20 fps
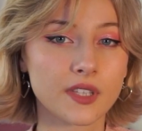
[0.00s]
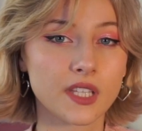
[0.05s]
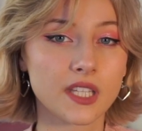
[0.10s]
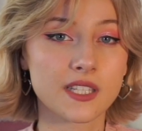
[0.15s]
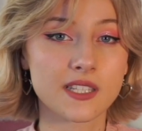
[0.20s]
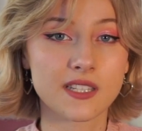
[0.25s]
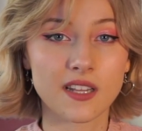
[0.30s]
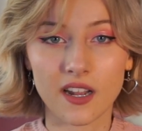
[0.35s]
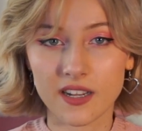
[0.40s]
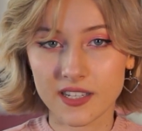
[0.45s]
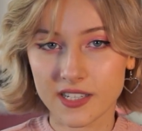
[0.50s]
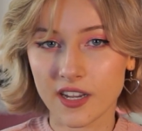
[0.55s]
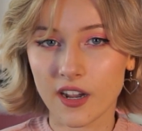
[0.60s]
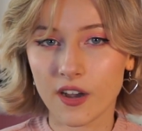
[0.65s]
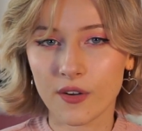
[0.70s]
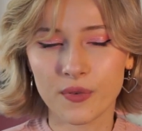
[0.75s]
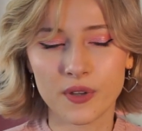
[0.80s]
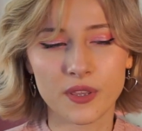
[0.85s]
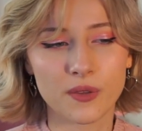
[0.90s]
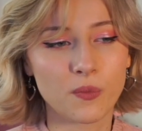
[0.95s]
starting
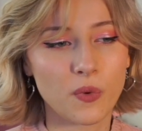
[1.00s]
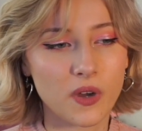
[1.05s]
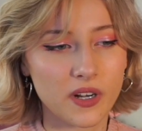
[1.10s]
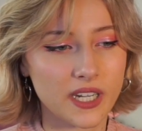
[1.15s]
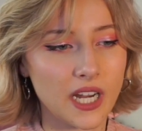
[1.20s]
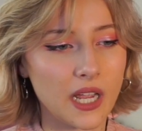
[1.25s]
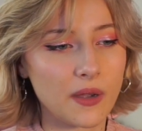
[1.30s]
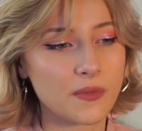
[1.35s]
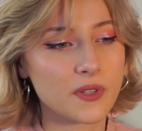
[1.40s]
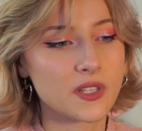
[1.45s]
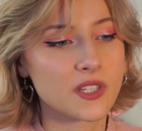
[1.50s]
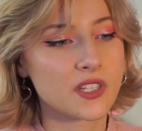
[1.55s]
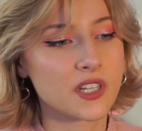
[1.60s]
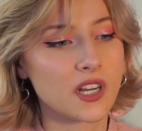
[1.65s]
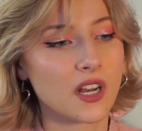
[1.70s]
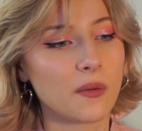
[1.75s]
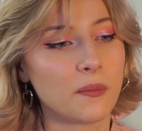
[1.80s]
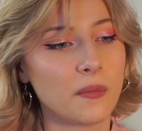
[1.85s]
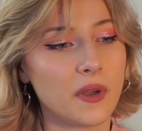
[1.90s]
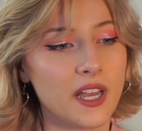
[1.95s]
off with one downward
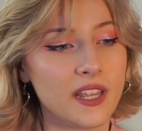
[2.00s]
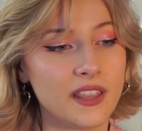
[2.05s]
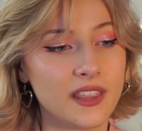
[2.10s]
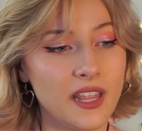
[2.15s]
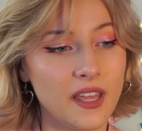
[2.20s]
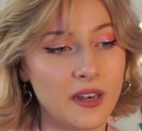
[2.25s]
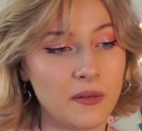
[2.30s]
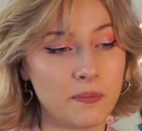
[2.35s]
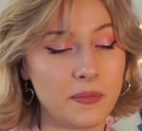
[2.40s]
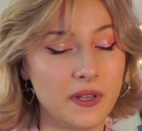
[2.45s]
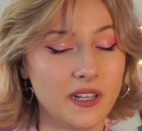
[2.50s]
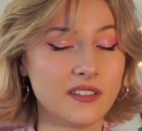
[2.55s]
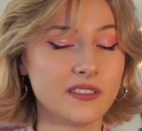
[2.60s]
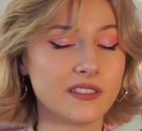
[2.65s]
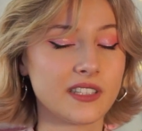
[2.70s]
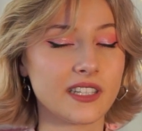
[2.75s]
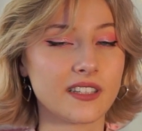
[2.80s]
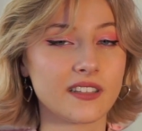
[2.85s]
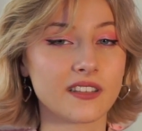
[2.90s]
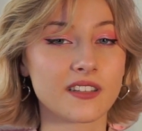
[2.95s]
strum and then
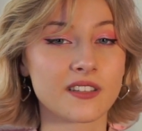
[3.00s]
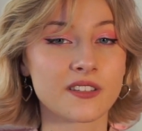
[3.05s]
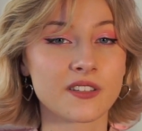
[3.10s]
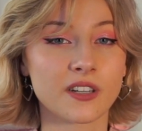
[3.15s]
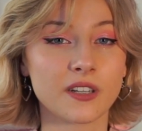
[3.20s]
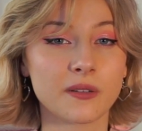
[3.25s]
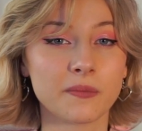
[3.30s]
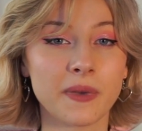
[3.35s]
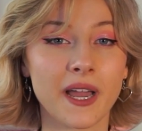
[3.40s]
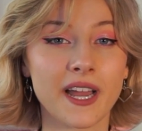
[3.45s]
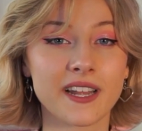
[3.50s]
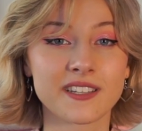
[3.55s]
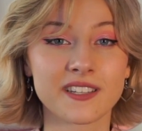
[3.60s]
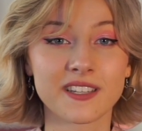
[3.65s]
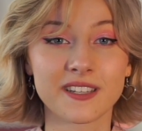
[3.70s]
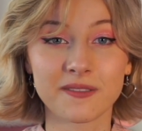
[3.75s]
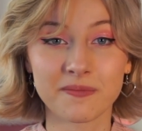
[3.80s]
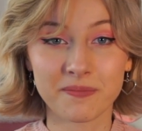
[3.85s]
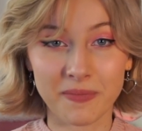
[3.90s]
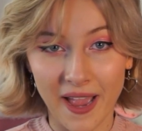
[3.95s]
building the strumming
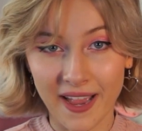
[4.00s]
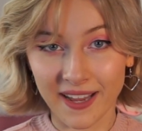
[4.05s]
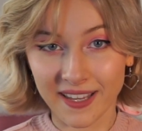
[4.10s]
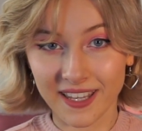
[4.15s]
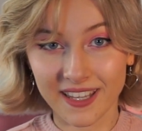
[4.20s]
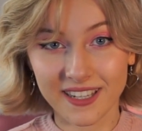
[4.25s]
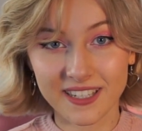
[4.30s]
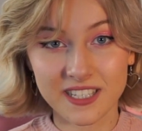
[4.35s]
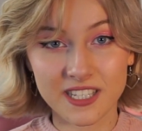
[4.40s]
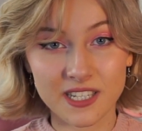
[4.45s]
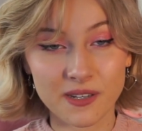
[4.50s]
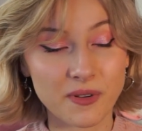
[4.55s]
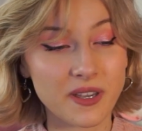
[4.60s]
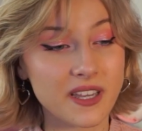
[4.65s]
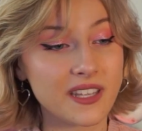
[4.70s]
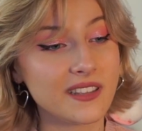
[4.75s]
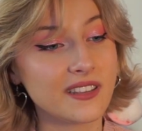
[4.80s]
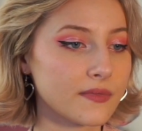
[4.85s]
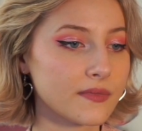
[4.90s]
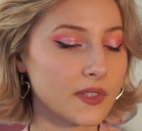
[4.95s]
pattern back into
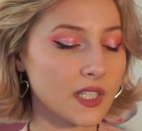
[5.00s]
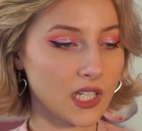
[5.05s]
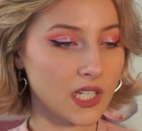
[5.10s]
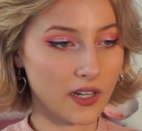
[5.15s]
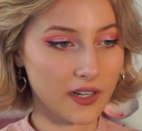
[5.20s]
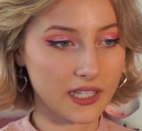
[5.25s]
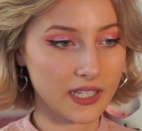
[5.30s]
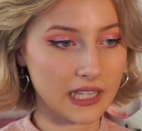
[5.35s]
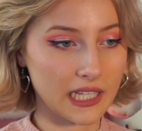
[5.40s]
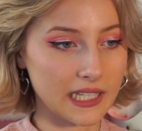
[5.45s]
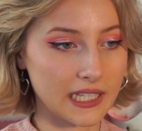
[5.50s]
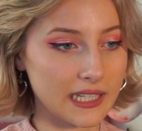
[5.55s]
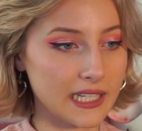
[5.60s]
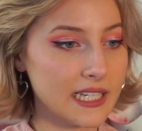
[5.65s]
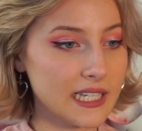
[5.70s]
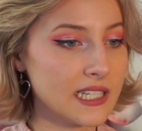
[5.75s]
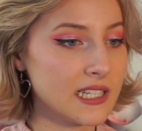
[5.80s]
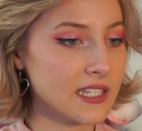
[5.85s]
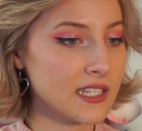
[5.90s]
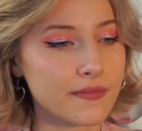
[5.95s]
it, going like
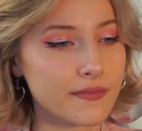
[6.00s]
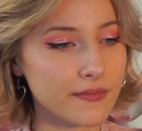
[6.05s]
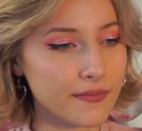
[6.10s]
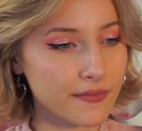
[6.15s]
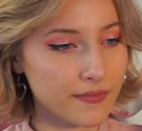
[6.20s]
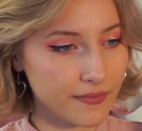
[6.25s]
this.